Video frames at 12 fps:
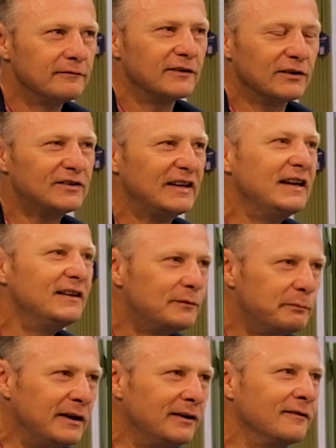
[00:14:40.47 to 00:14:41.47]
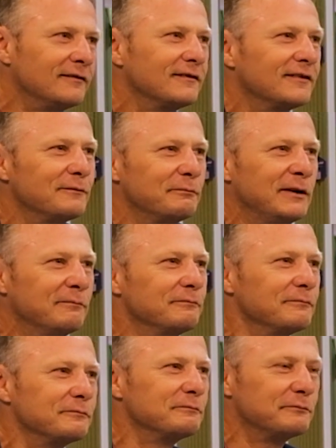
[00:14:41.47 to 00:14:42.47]
the seed's been
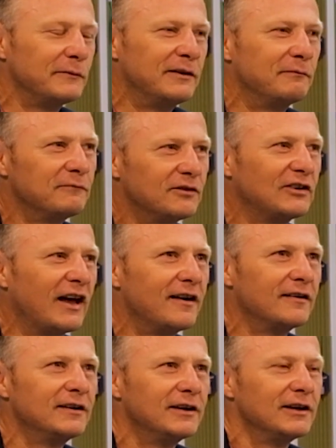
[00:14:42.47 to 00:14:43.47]
set.